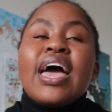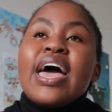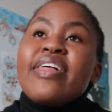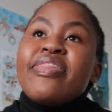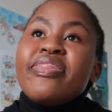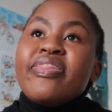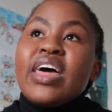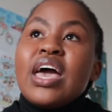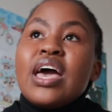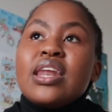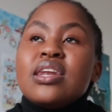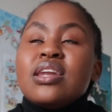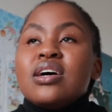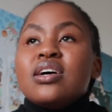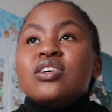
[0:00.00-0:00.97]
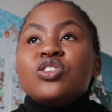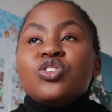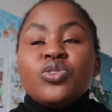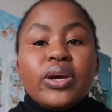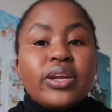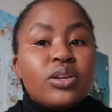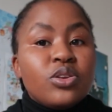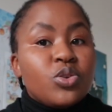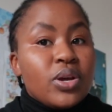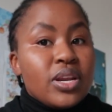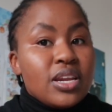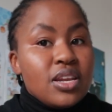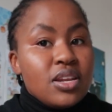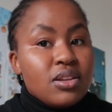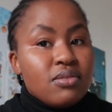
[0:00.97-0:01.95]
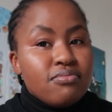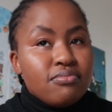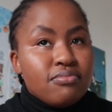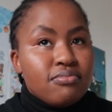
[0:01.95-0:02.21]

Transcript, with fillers: And then twenty twenty,